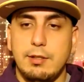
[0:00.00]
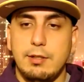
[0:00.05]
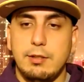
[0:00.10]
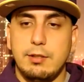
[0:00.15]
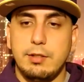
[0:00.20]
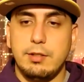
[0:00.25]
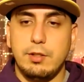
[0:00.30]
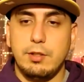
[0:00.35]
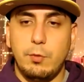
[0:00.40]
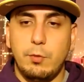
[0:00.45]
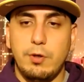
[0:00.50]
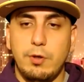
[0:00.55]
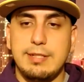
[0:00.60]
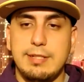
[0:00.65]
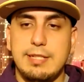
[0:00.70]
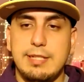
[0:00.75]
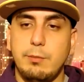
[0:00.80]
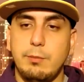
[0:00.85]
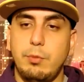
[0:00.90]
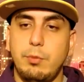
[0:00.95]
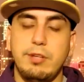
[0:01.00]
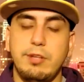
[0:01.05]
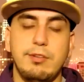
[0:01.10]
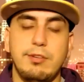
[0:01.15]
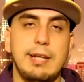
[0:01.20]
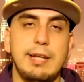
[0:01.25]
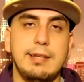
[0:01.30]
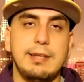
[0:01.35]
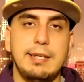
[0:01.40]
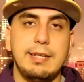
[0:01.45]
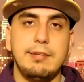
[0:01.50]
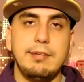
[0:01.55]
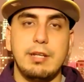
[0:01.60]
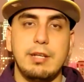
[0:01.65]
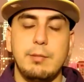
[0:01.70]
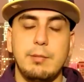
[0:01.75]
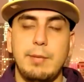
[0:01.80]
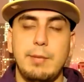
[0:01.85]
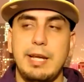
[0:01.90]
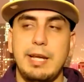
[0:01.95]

more than 10 points, and I think he's going to make an